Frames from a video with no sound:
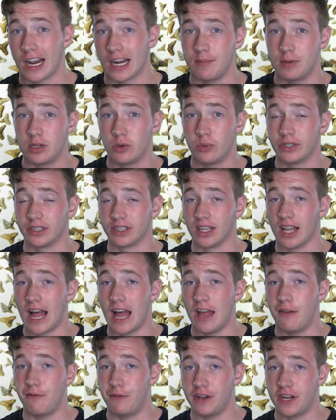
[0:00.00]
I'm going to be doing
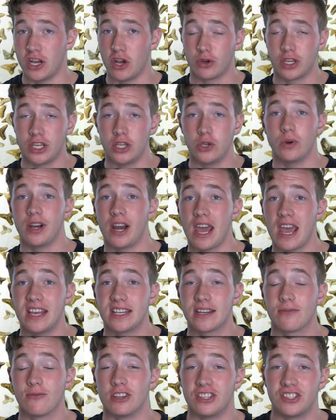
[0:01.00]
live video
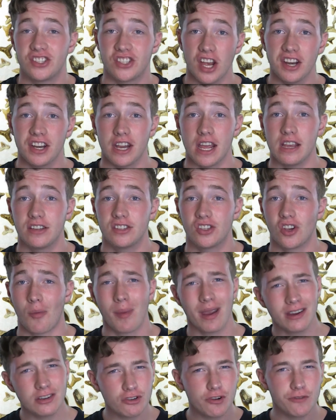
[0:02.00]
Q&As every Sunday, so
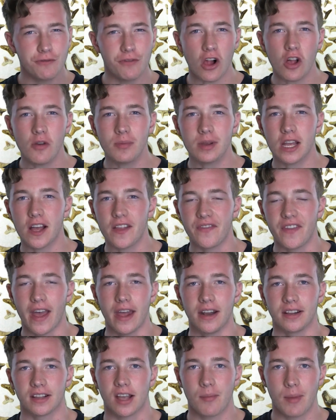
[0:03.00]
make sure to follow me on
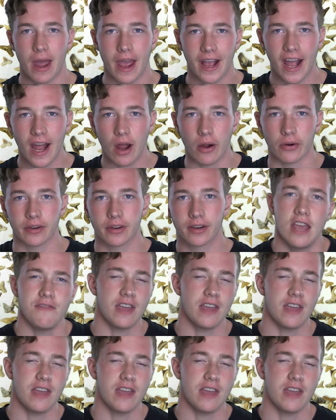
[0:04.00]
that and come hang out.